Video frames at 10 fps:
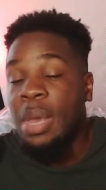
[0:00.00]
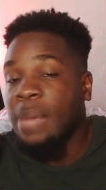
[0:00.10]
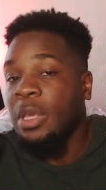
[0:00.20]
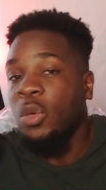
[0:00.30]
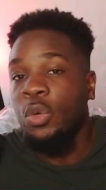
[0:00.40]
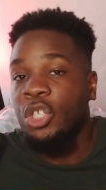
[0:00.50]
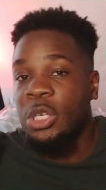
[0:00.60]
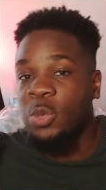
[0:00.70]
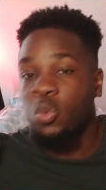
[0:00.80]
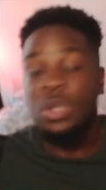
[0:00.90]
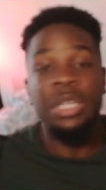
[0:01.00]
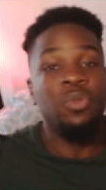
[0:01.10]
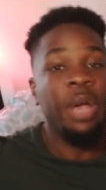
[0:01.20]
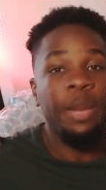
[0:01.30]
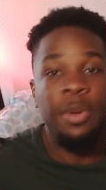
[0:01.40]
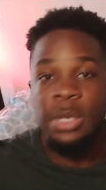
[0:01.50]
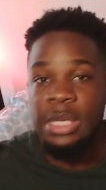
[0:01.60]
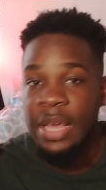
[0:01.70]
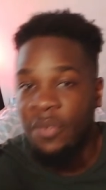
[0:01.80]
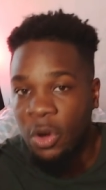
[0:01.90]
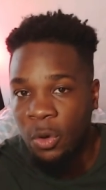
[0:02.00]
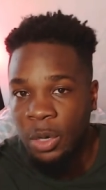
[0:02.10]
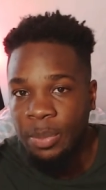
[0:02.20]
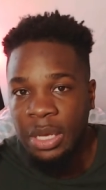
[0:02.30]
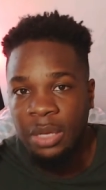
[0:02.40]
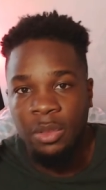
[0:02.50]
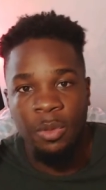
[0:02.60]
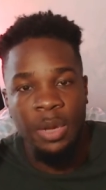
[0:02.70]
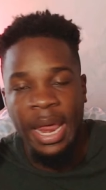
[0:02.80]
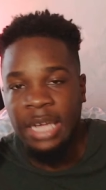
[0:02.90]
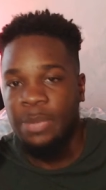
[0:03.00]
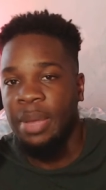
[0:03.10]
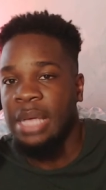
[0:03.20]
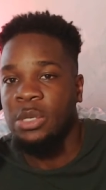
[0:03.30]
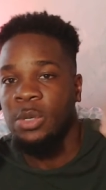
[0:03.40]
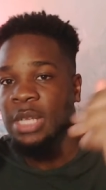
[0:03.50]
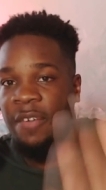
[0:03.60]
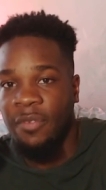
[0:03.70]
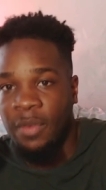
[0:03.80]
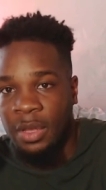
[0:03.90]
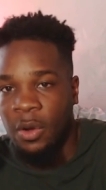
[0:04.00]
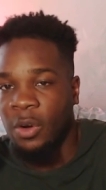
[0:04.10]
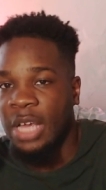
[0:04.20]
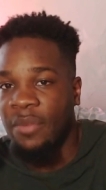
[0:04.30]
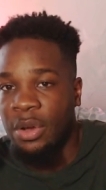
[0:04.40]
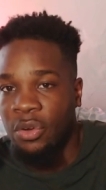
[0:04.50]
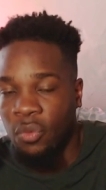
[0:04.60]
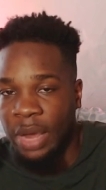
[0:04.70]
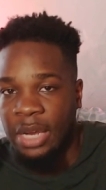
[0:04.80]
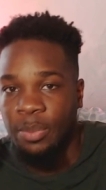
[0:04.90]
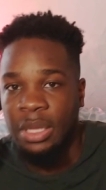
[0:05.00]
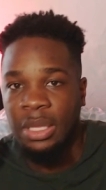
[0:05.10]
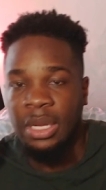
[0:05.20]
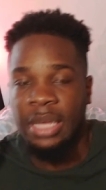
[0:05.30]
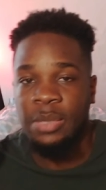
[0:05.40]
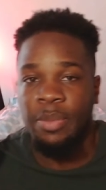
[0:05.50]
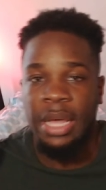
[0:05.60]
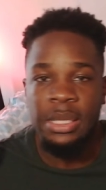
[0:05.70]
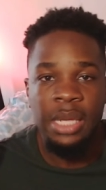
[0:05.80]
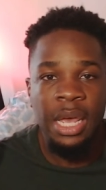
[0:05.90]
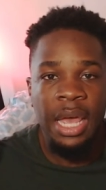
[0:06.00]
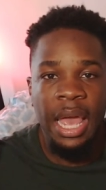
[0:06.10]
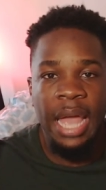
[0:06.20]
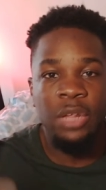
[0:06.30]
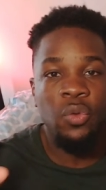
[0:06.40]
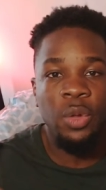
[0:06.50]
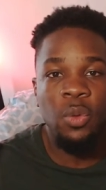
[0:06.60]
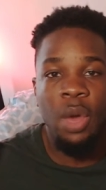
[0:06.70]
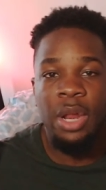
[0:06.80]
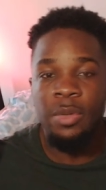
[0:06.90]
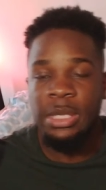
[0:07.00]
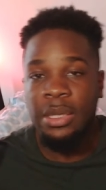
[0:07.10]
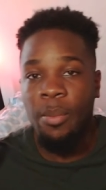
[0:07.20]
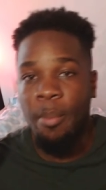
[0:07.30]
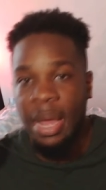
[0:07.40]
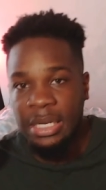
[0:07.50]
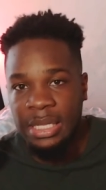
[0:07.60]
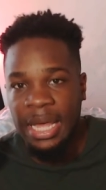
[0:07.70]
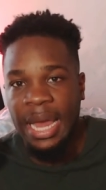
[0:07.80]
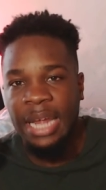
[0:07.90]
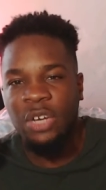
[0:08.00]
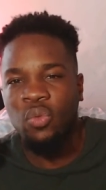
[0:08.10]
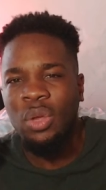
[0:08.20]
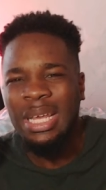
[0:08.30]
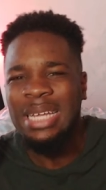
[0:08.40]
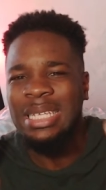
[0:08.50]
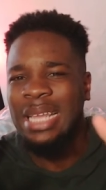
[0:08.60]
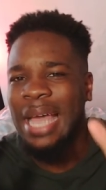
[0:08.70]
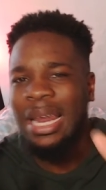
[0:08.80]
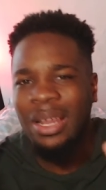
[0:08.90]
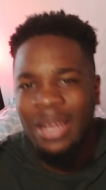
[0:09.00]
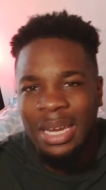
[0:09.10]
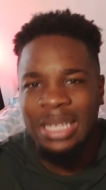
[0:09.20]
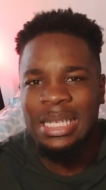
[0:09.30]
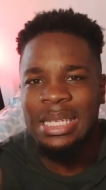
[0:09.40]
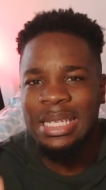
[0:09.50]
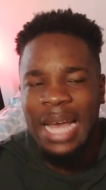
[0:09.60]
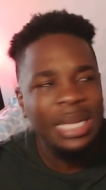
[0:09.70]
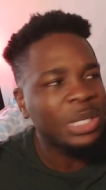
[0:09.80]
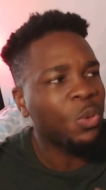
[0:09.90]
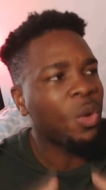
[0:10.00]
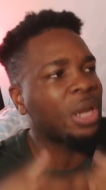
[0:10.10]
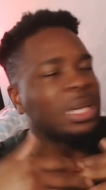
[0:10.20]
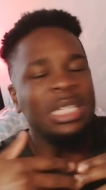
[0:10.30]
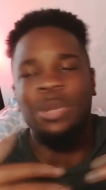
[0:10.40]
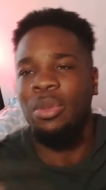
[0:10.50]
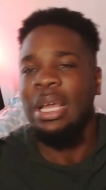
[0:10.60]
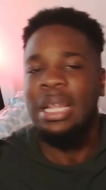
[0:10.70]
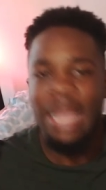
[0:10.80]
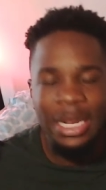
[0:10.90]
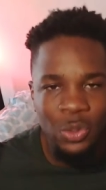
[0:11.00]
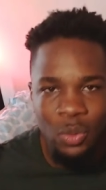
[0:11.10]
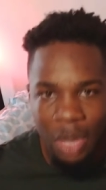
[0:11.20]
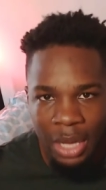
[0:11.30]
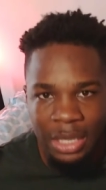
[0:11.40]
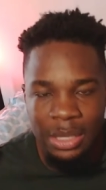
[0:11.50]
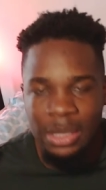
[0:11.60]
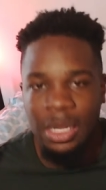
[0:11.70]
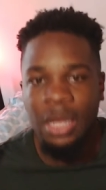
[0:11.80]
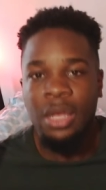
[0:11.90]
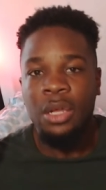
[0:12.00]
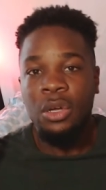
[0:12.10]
maybe you were just really right about Steph Curry being the next best, or Steph or Kevin Durant being the next best, and you really want to cement that, and you're really into the analytics and stats, and you want to explain that to an audience,